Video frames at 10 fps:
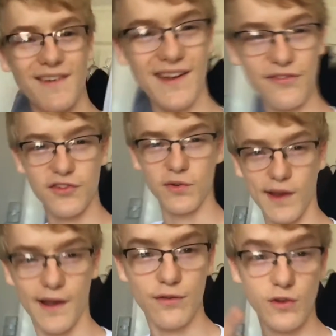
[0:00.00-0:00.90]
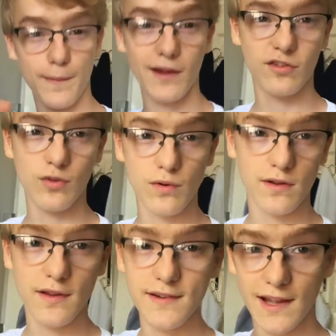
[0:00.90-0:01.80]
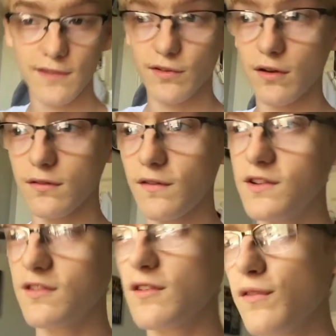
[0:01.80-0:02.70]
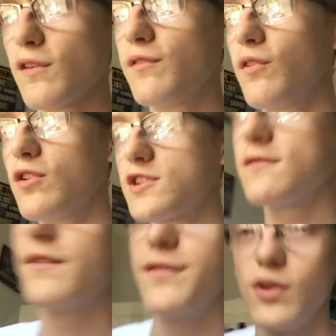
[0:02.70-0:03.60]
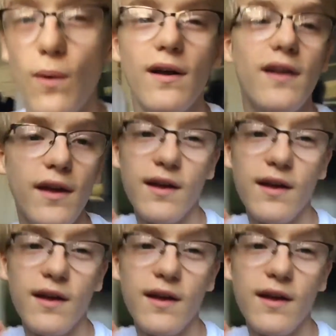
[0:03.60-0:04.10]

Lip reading: Good afternoon, guys. Welcome back to another daily vlog. I think this is vlog 451.